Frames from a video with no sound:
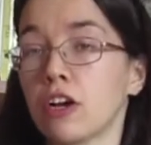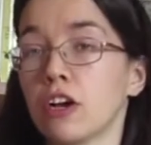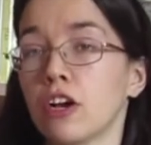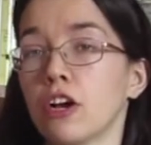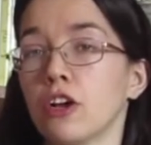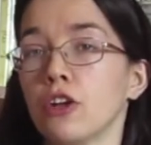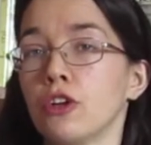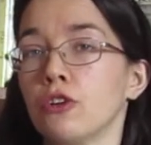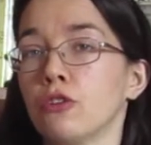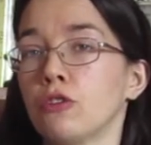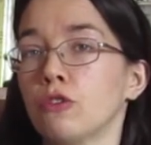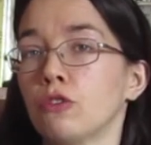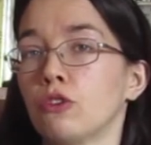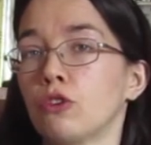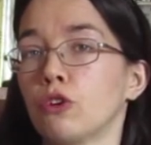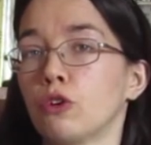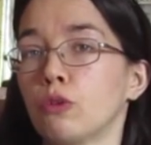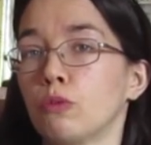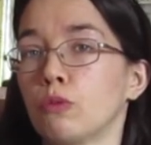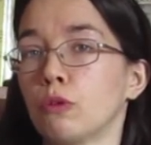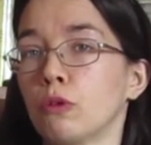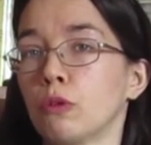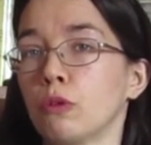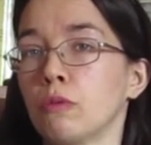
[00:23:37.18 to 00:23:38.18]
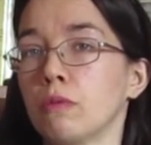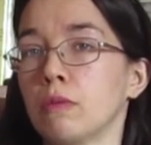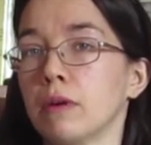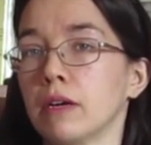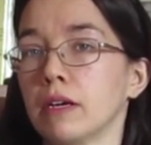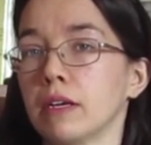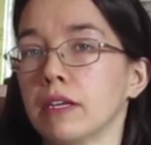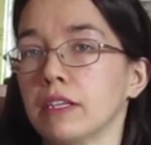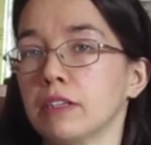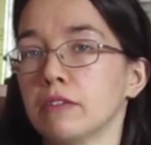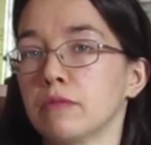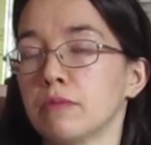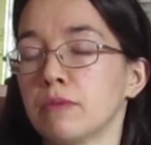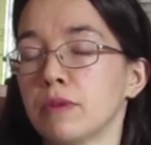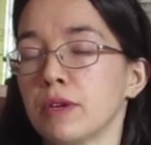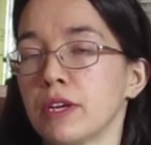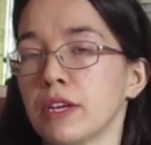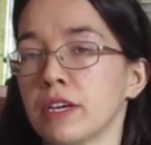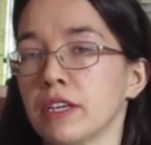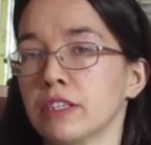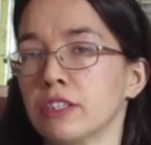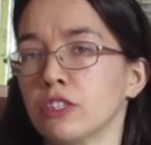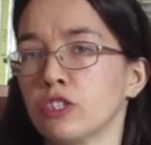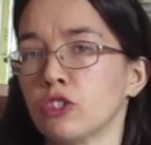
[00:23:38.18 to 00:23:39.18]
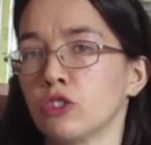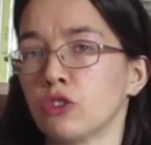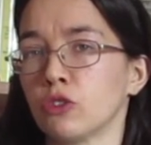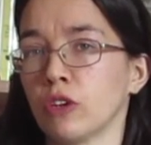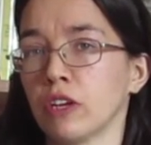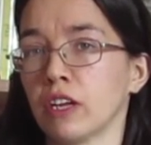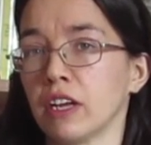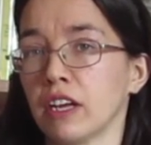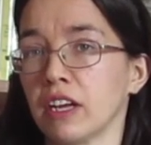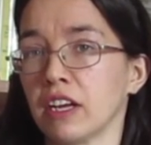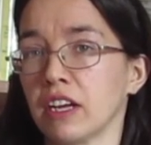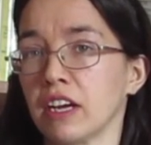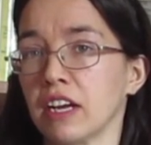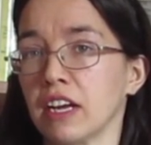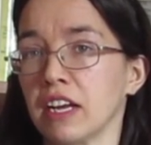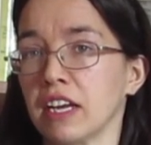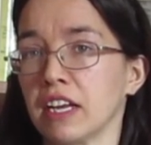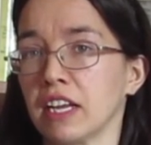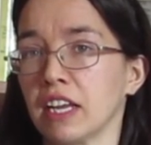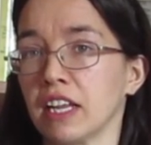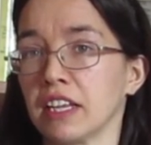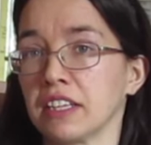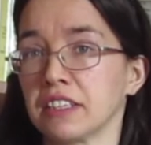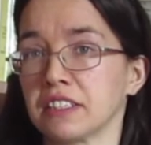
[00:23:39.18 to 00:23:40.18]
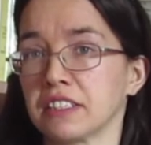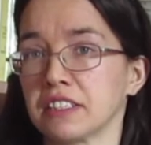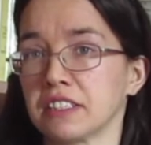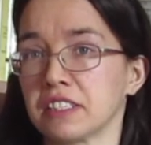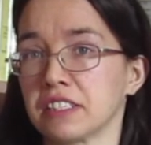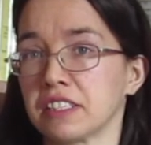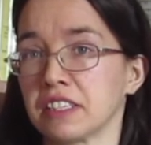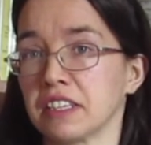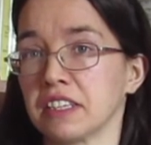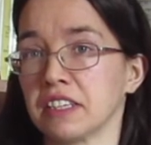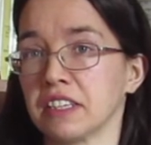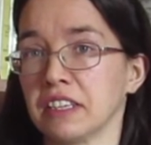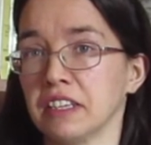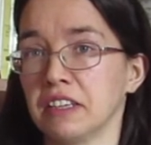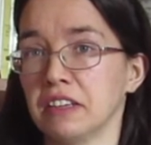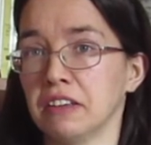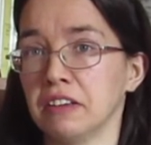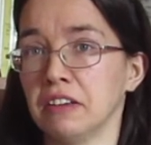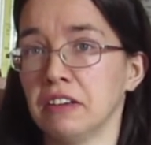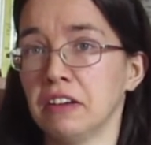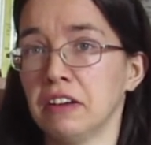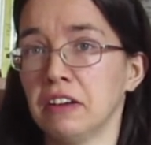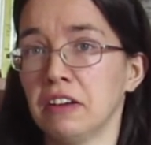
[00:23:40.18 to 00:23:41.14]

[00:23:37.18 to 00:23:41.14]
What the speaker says: A young couple might be enjoying a clandestine